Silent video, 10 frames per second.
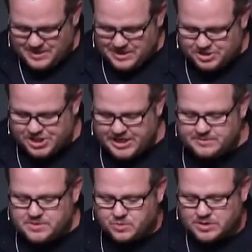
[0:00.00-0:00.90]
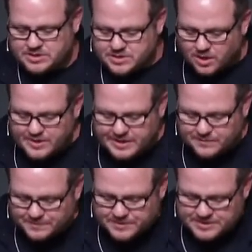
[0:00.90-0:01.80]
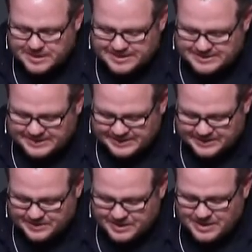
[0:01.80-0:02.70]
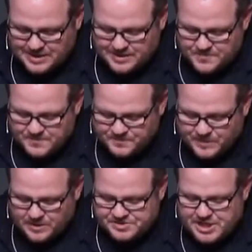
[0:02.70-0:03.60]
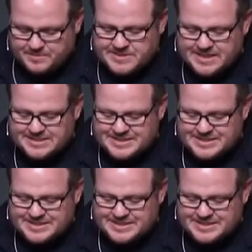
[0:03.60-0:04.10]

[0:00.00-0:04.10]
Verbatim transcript: James 1, starting in verse 19, James says,